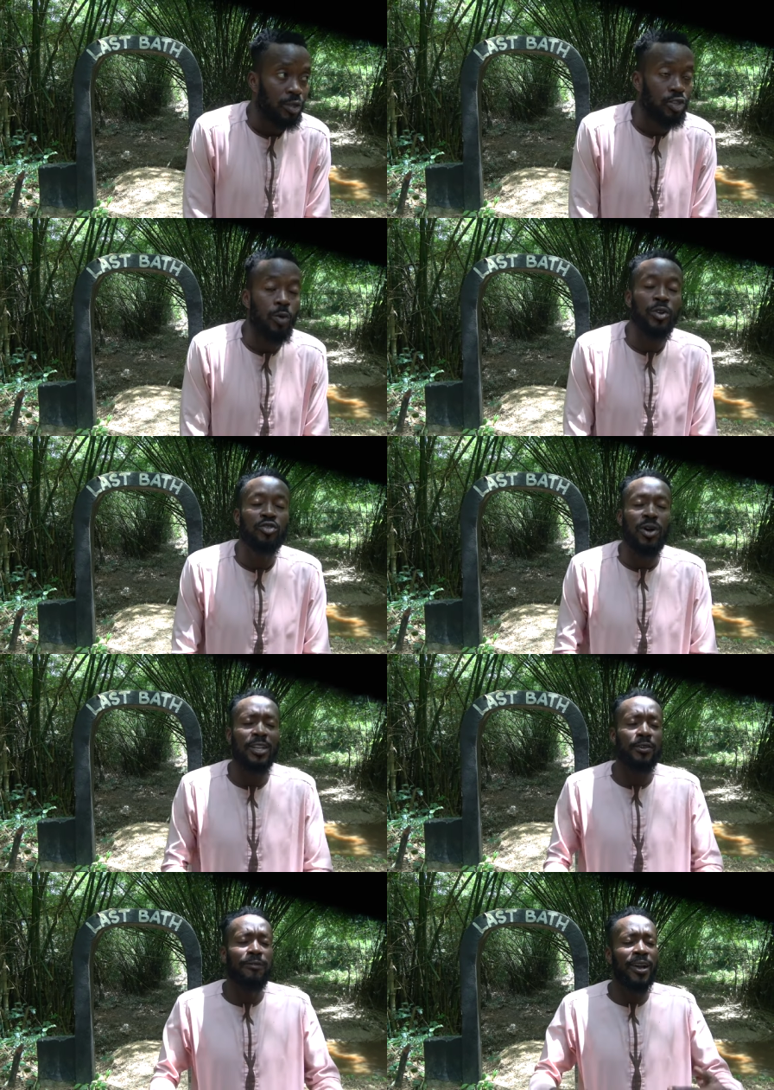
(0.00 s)
So we try
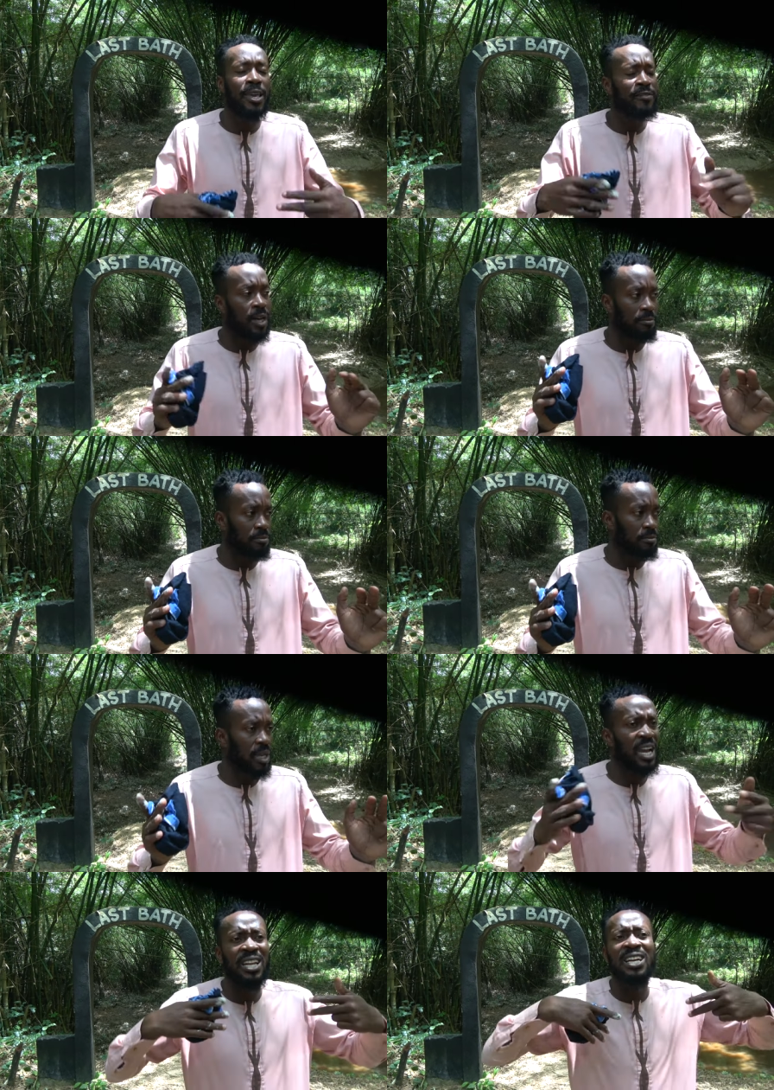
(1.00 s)
to forgive them
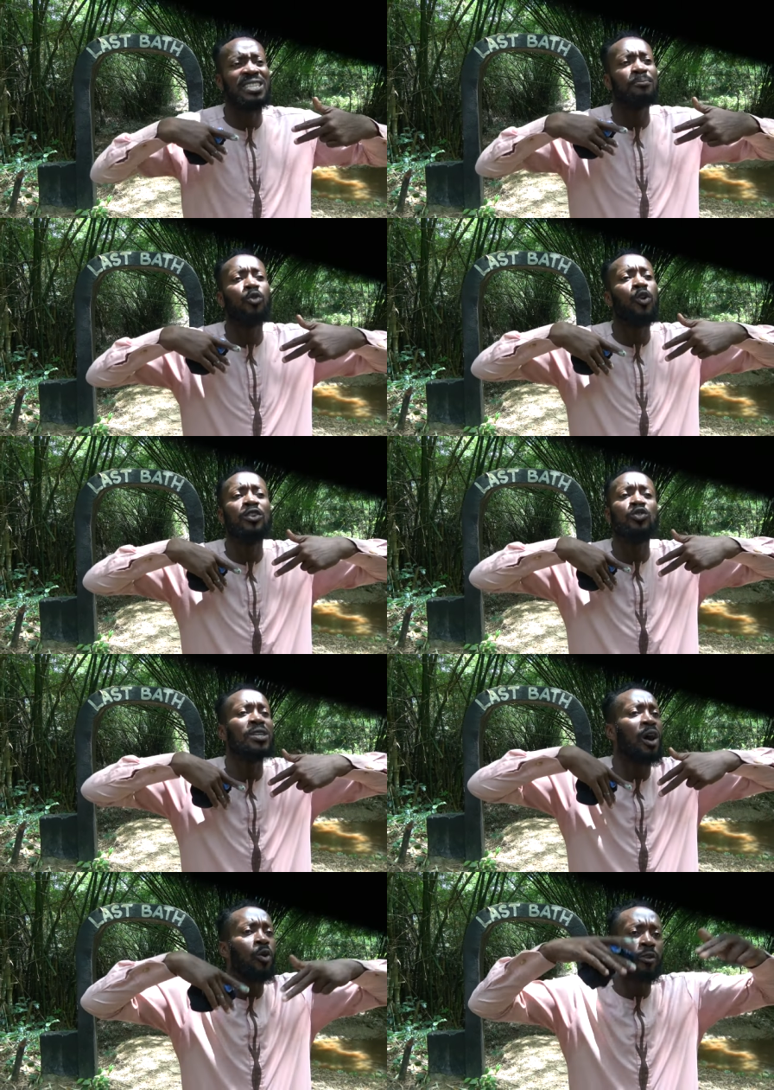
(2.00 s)
and let them go and do
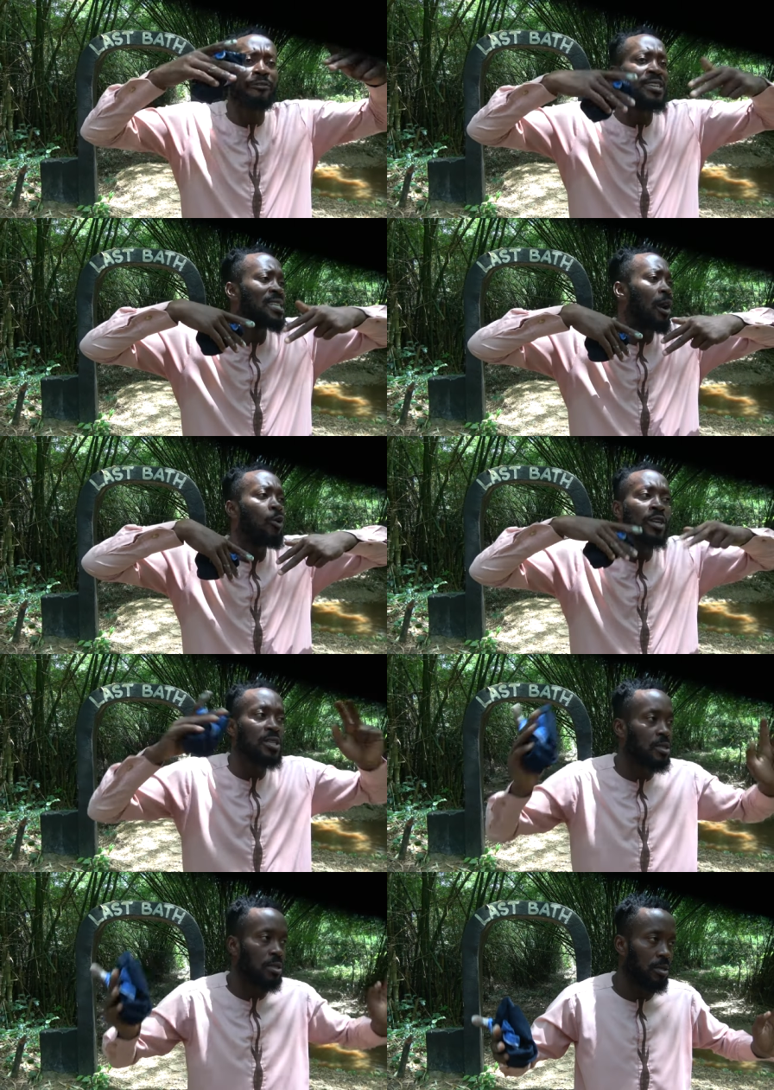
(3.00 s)
their own, face their own
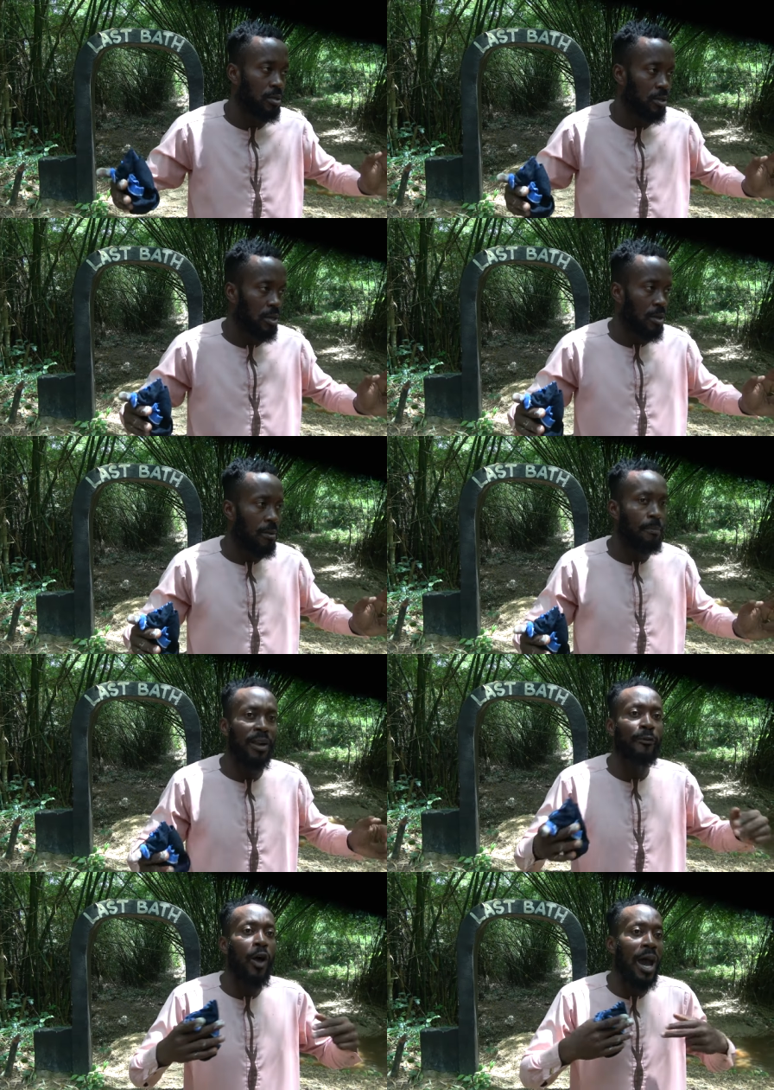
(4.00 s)
destiny. But
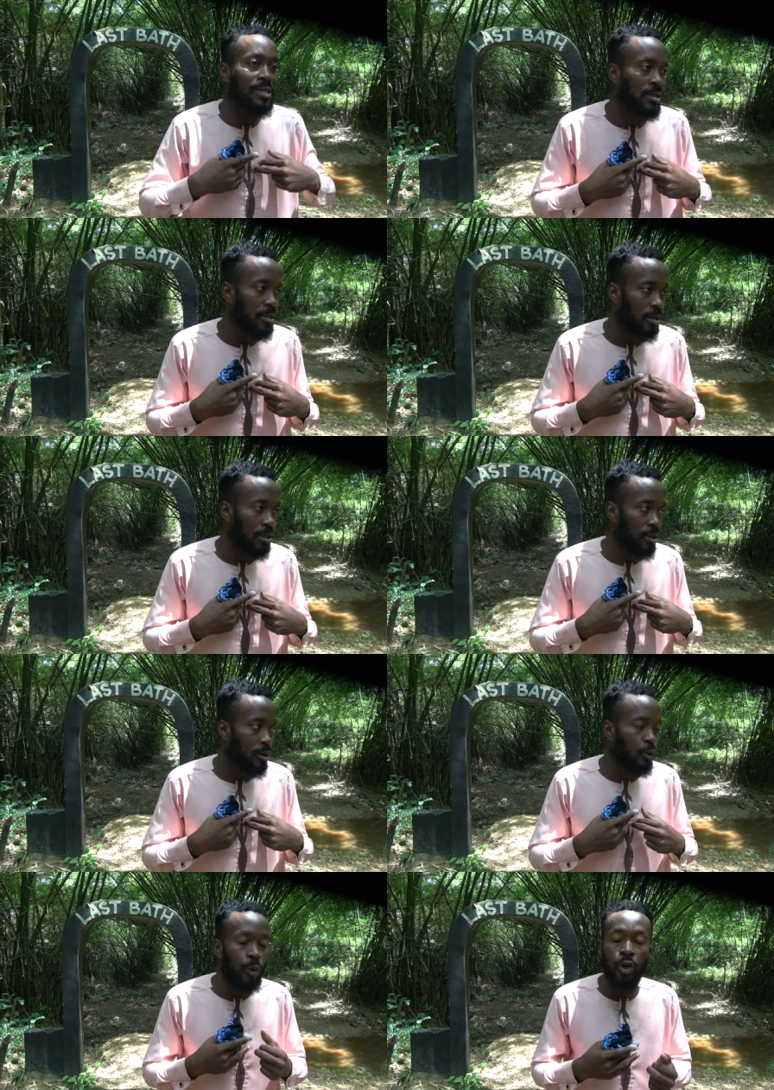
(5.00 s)
for us,
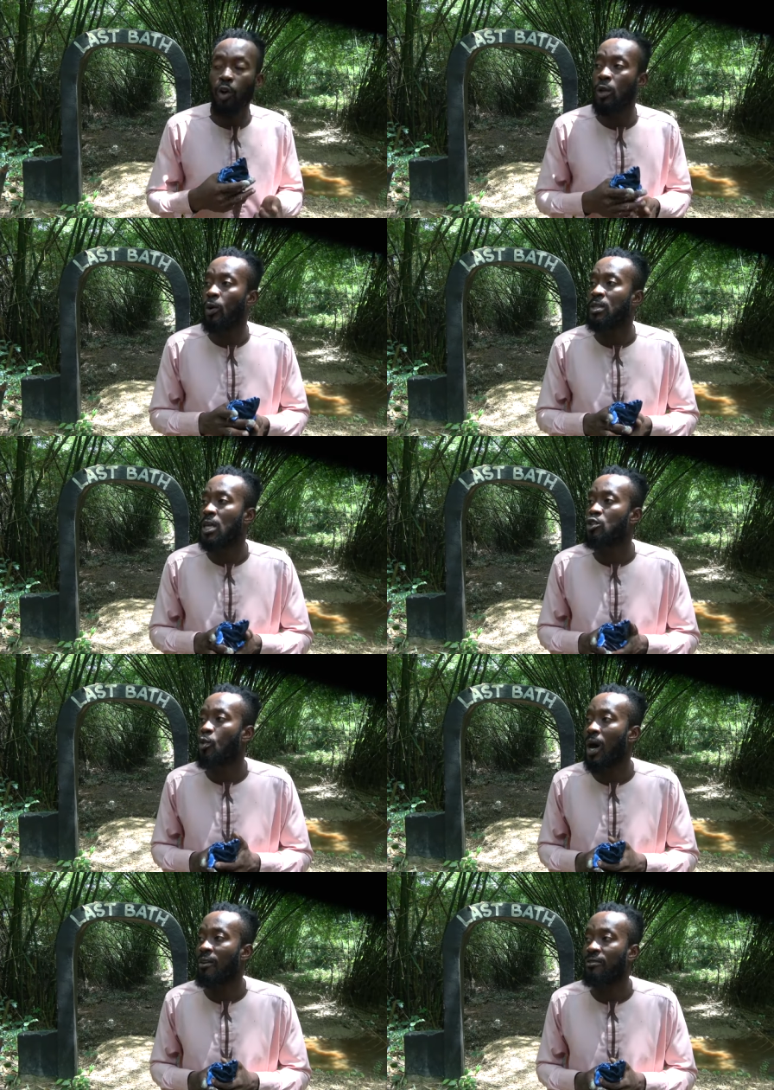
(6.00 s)
we only wanted to
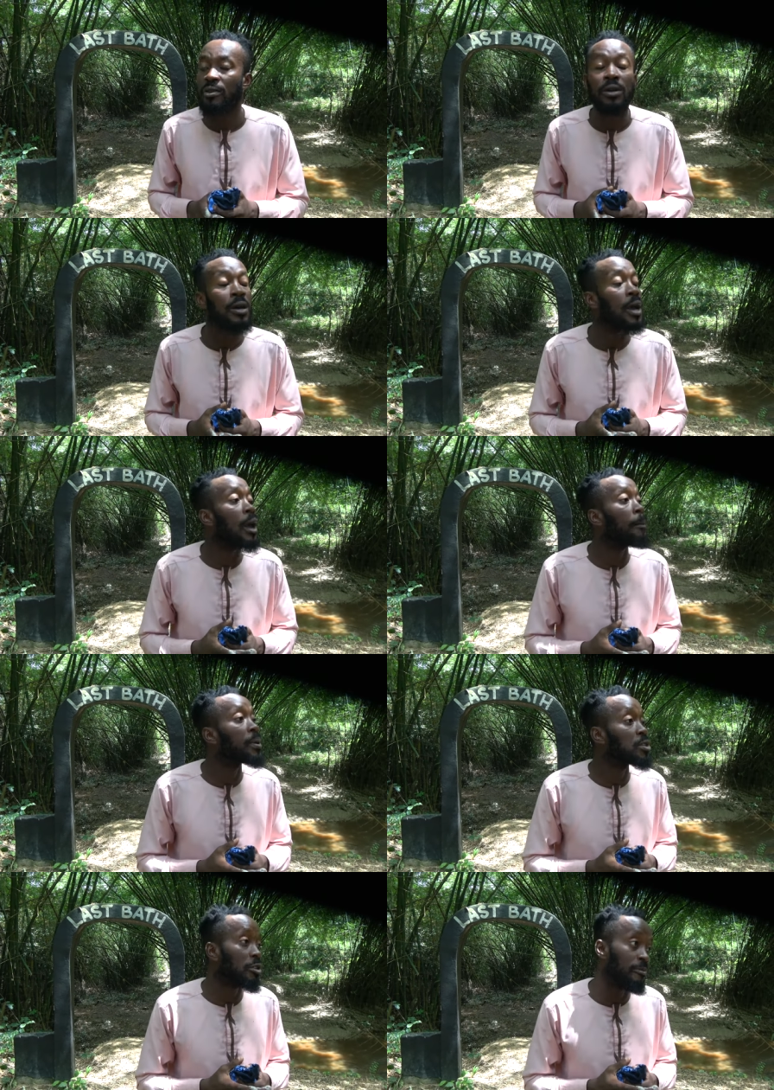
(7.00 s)
have a
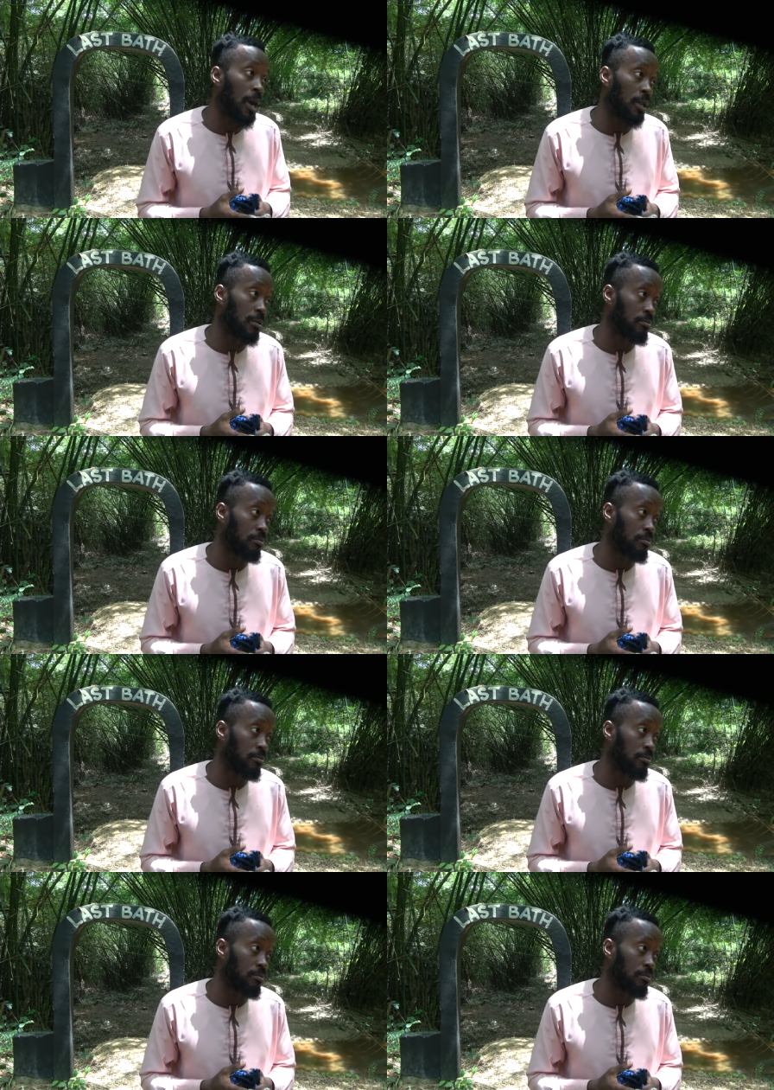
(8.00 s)
peace of mind.